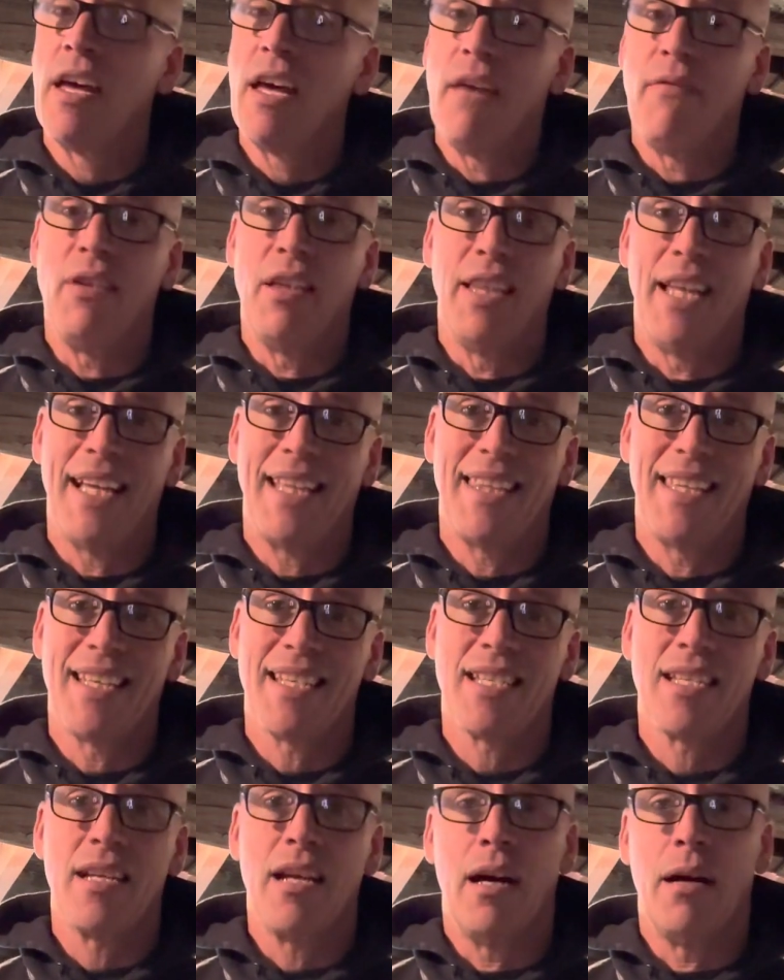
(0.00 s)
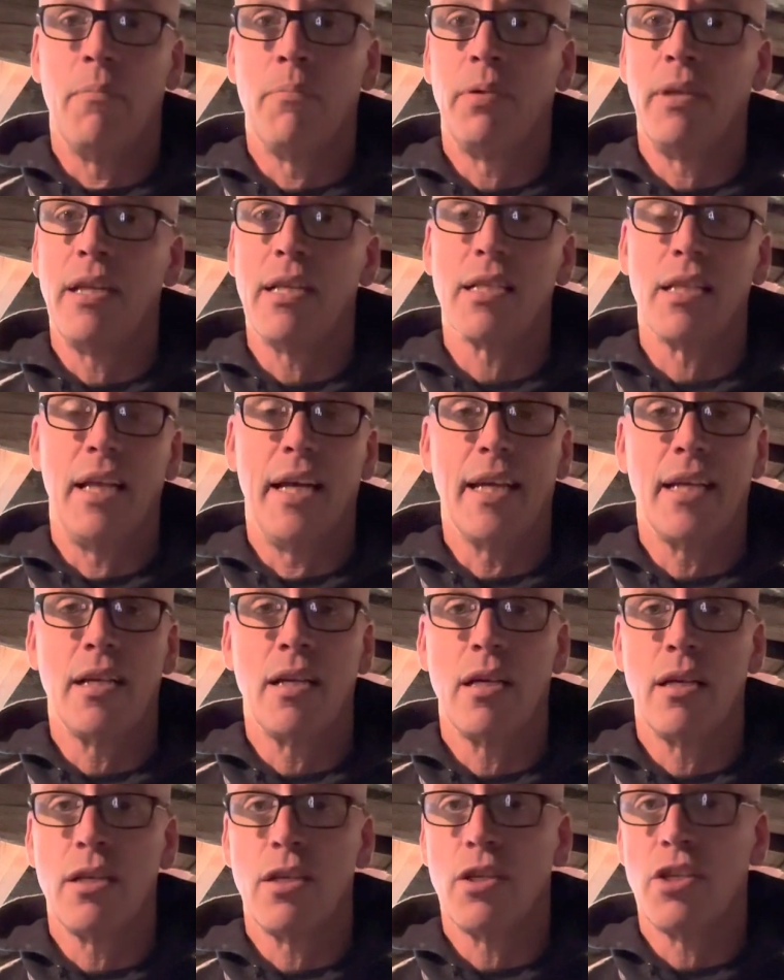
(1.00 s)
If you like this, please
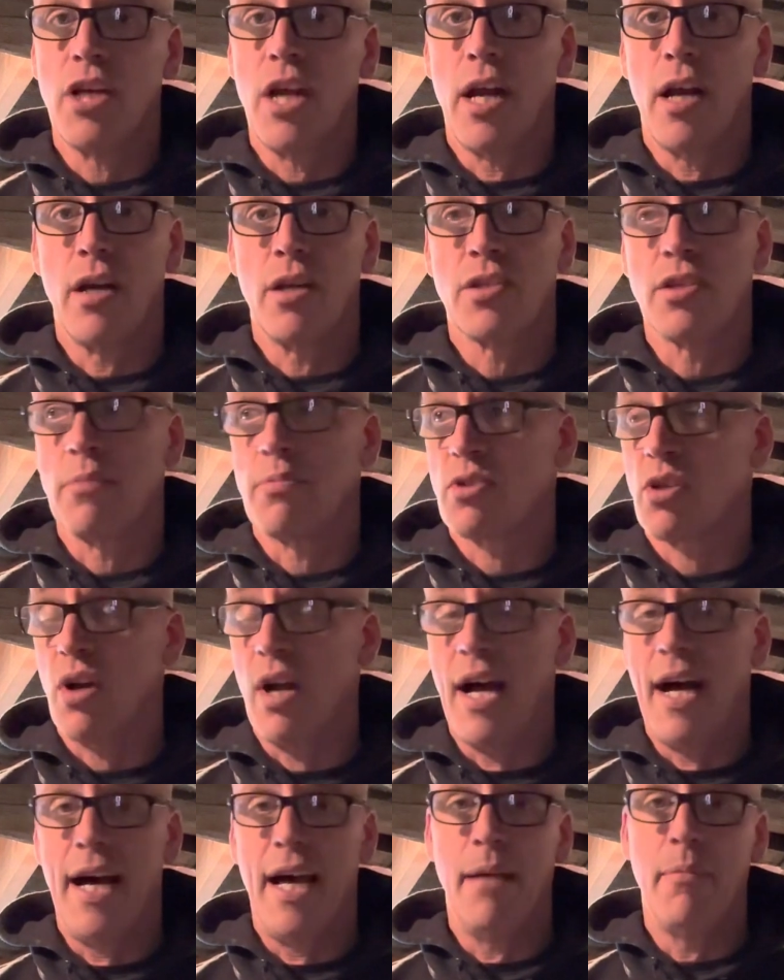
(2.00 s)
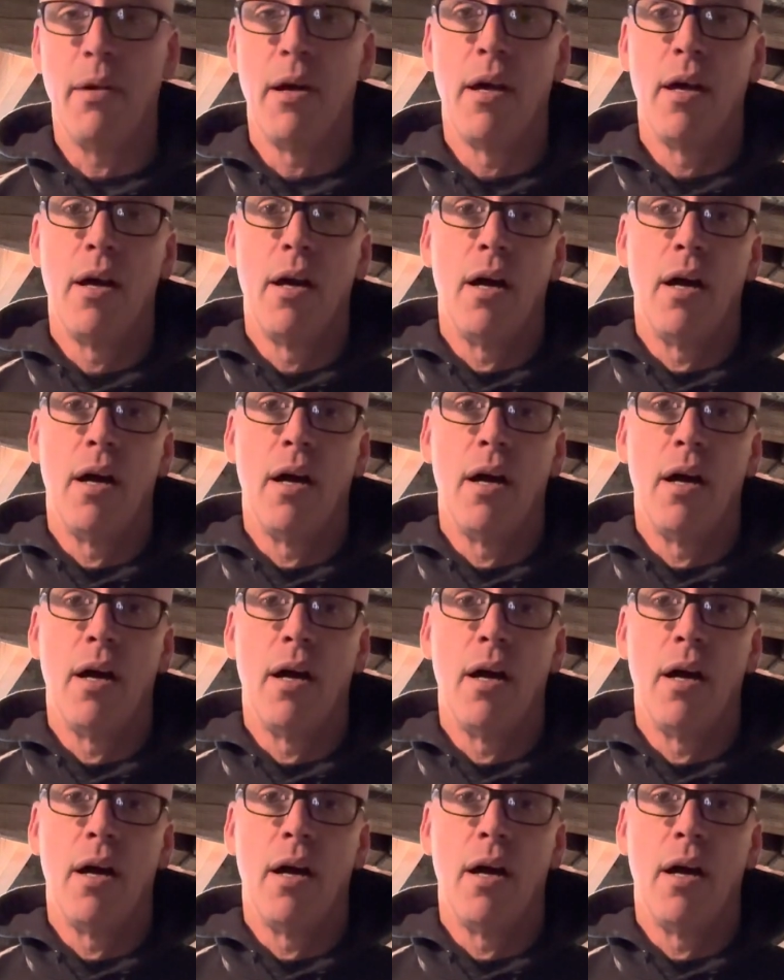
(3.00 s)
like, share, subscribe.